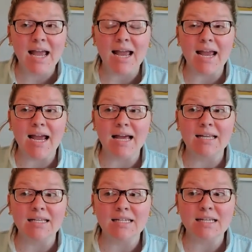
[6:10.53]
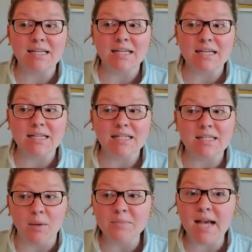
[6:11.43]
And
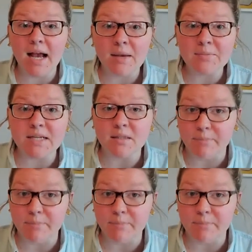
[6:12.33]
sometimes it's